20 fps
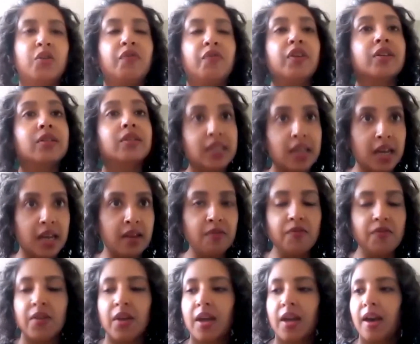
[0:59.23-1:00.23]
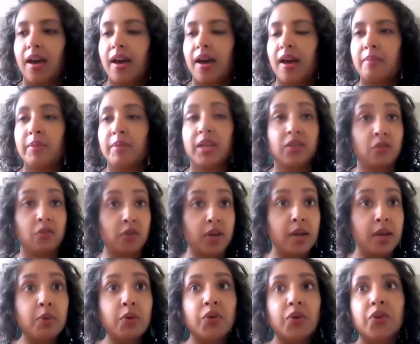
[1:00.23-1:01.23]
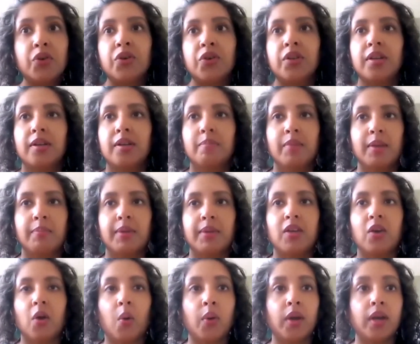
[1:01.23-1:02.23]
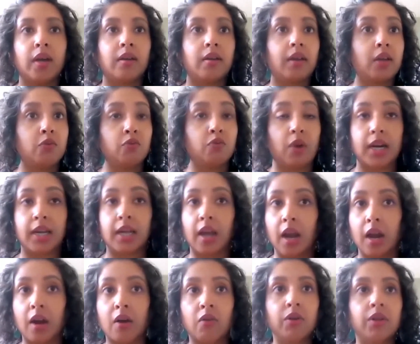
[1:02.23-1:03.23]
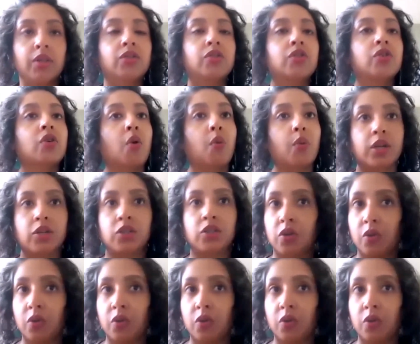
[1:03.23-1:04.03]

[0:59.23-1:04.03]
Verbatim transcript: to feel safe um, in their neighborhood, maybe going and running errands, going